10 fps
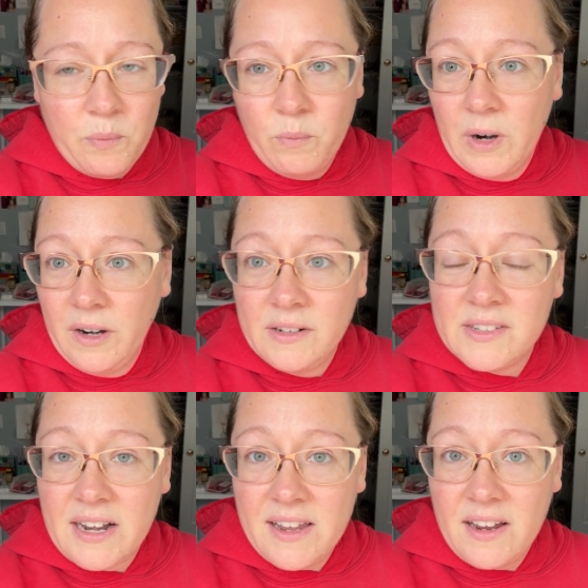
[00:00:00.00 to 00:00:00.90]
We're
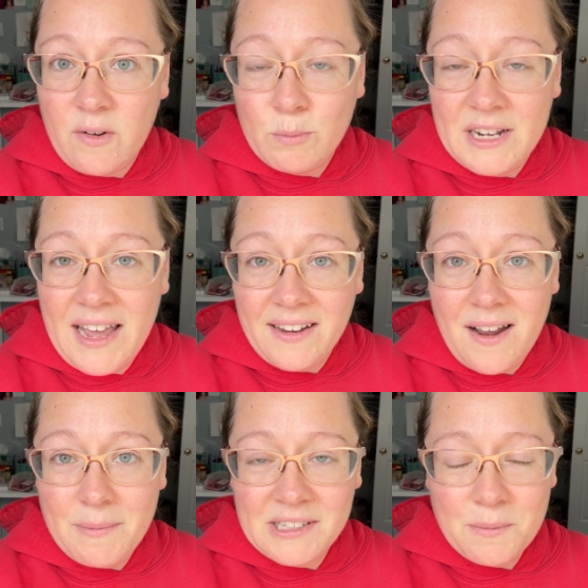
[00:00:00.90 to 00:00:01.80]
studying government
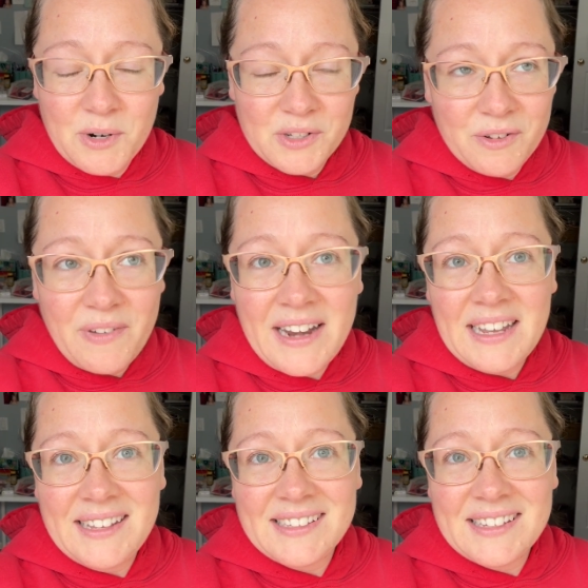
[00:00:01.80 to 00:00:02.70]
economics and personal
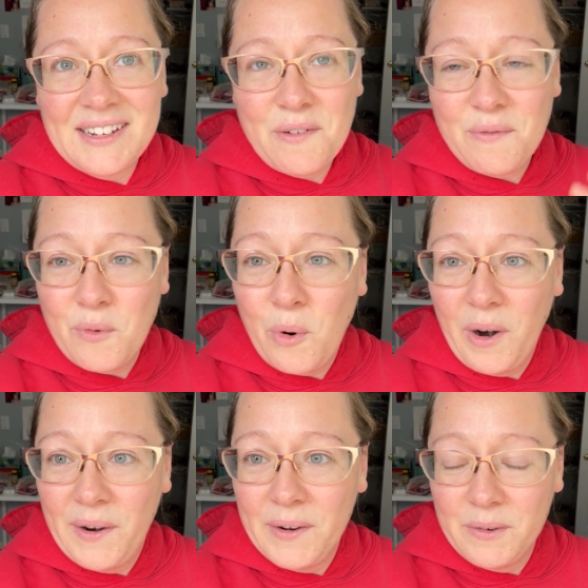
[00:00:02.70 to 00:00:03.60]
finance
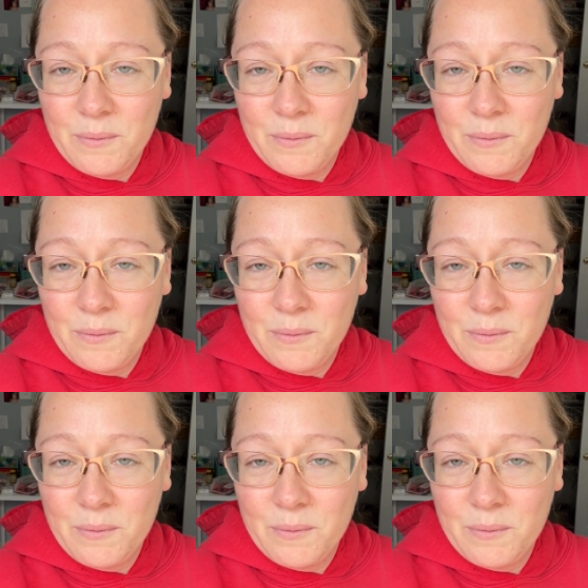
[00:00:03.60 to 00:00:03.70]
for